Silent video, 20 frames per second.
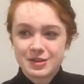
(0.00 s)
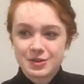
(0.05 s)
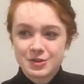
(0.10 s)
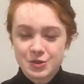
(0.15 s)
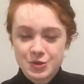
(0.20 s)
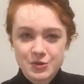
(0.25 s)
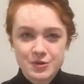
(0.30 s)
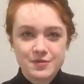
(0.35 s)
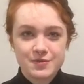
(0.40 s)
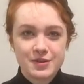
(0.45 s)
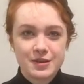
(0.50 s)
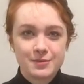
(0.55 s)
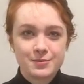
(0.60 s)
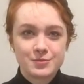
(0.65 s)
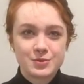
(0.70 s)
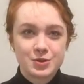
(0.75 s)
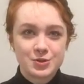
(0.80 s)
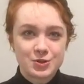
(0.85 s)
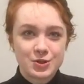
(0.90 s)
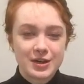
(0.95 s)
two of
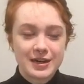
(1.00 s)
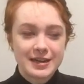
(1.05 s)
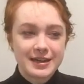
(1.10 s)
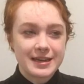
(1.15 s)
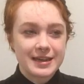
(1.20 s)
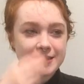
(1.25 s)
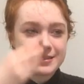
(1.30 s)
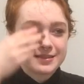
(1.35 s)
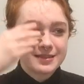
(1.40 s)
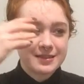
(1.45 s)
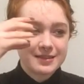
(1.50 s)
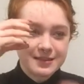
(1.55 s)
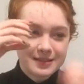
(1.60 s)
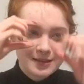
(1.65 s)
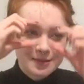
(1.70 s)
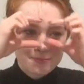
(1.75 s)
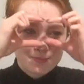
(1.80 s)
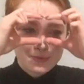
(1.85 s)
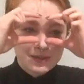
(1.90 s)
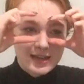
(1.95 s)
them to try and get
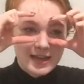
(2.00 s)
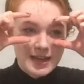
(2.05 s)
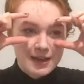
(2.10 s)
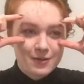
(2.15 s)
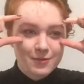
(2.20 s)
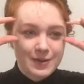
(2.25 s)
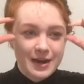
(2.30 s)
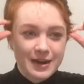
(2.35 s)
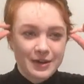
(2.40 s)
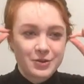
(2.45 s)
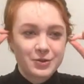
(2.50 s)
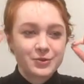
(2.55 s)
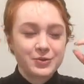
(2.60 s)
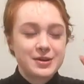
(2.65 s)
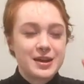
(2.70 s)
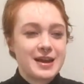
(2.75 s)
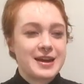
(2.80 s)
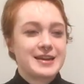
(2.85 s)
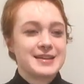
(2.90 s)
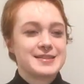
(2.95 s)
the black
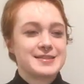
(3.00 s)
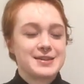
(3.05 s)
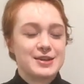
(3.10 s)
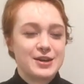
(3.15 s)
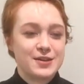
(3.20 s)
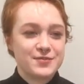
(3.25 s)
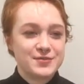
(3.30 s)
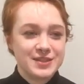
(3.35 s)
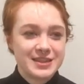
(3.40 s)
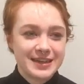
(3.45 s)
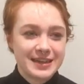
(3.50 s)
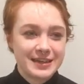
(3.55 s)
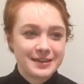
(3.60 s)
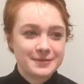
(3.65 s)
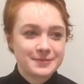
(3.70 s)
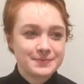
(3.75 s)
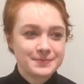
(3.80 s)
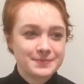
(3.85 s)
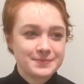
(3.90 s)
raccoon eyes off today.